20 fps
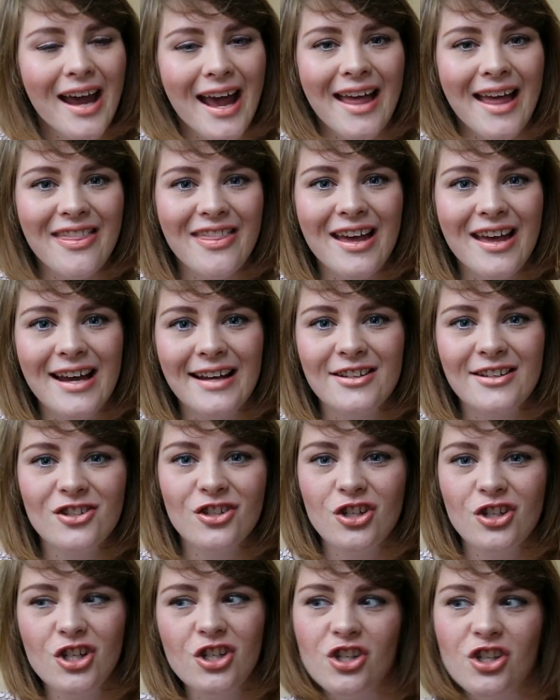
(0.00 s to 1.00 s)
And then
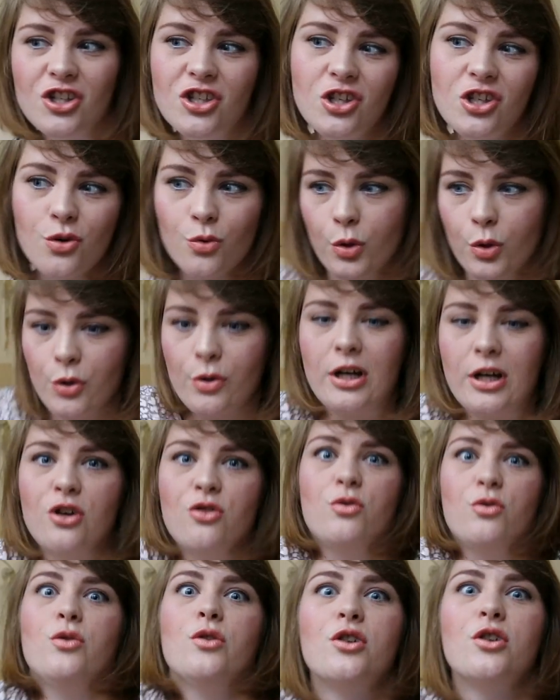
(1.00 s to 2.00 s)
she just grew and
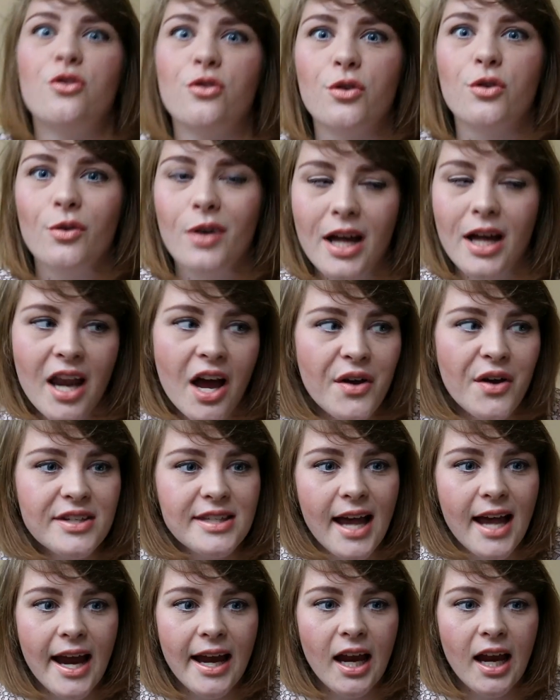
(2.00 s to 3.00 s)
grew and grew. And I was
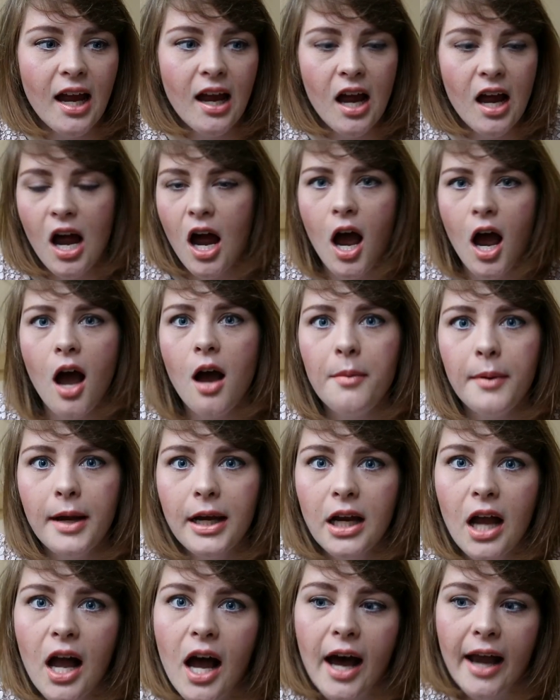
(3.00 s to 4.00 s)
like, oh my
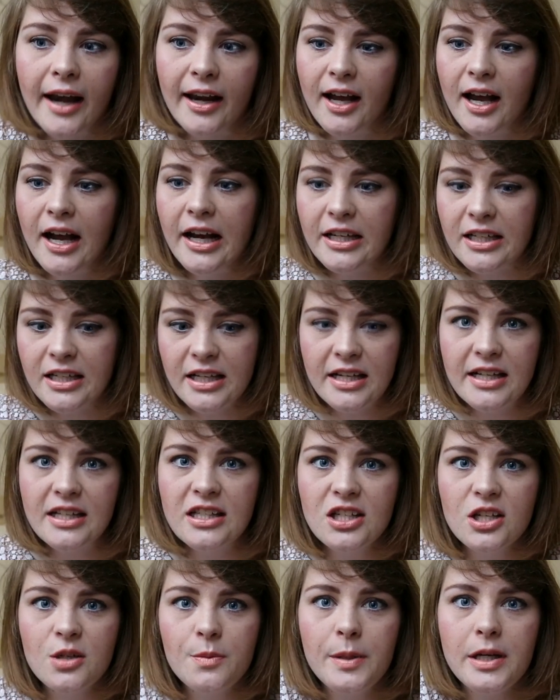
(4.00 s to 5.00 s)
god, I
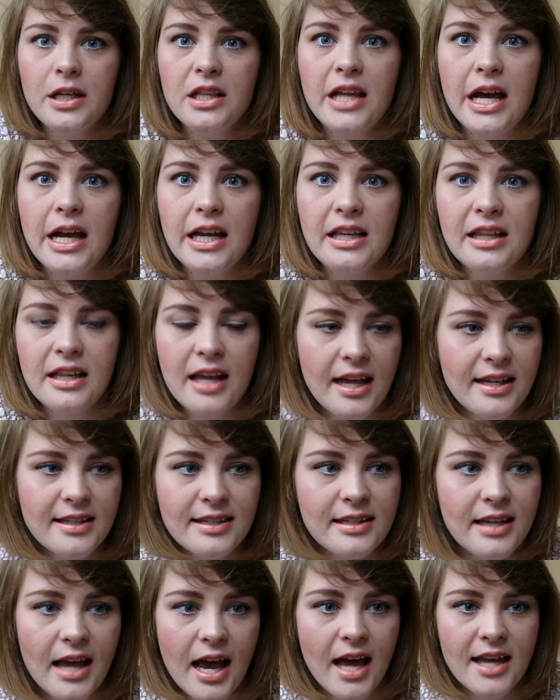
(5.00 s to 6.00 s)
need to be like
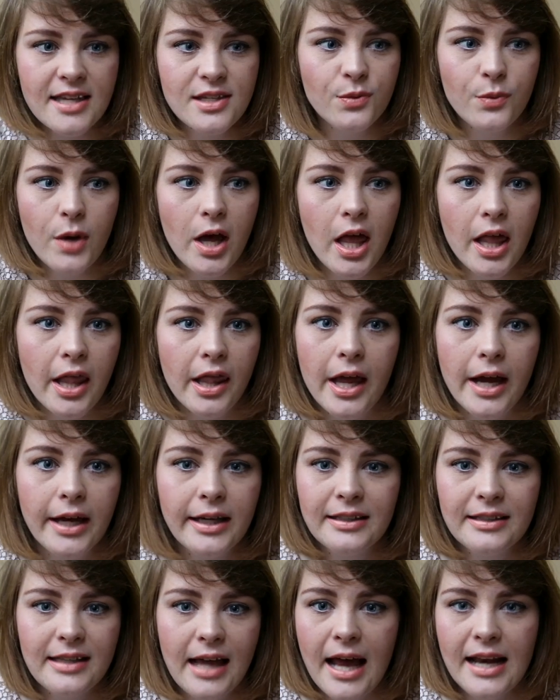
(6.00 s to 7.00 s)
this as well.
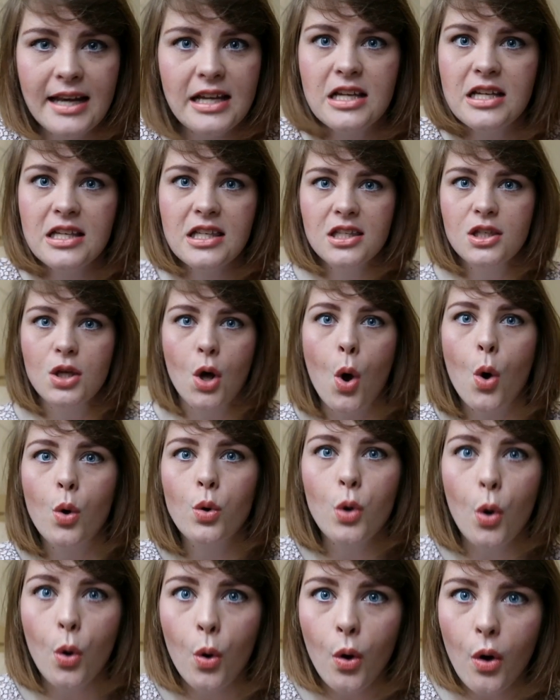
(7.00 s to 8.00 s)
Like, that is so
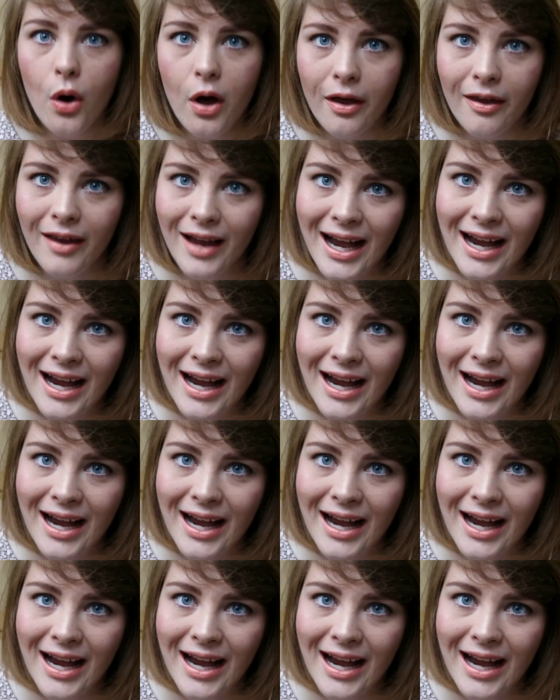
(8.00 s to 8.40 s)
cool.